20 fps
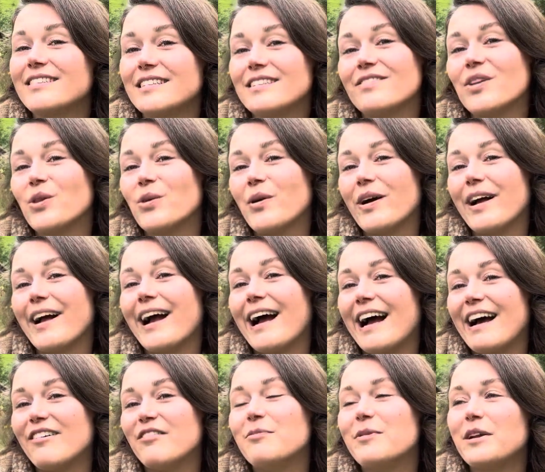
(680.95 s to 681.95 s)
even though I
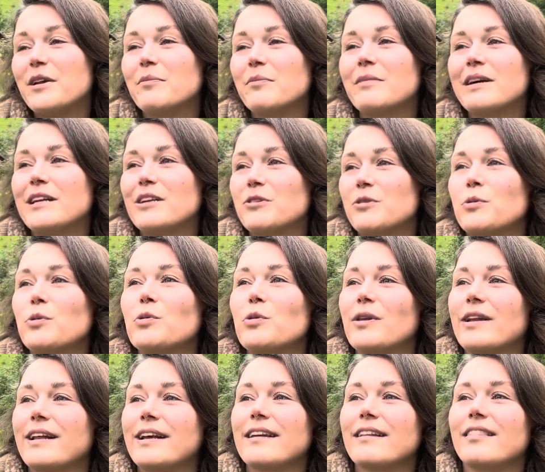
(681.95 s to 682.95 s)
have been in my truth,
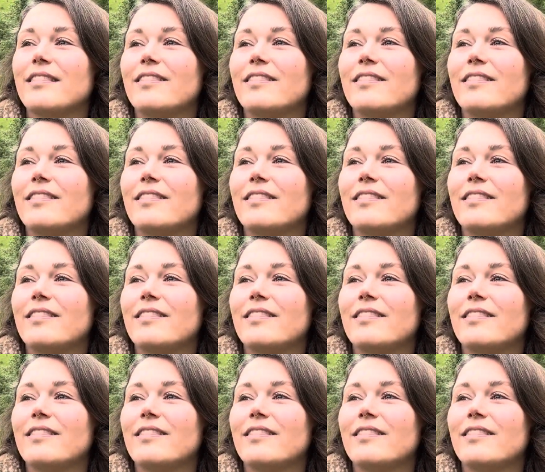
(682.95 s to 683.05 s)
like